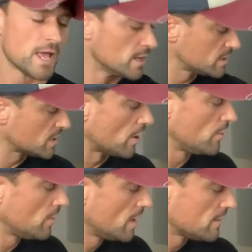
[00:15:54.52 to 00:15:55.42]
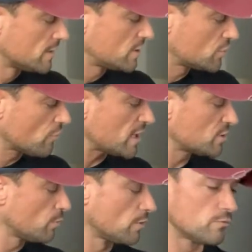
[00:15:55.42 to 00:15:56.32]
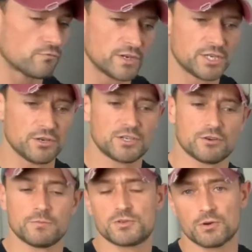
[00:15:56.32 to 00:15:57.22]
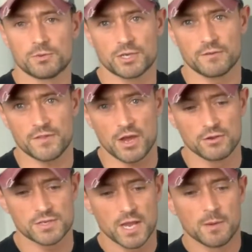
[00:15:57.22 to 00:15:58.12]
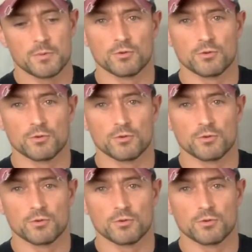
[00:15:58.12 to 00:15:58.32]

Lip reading: So the stress will reduce your absorption of those, but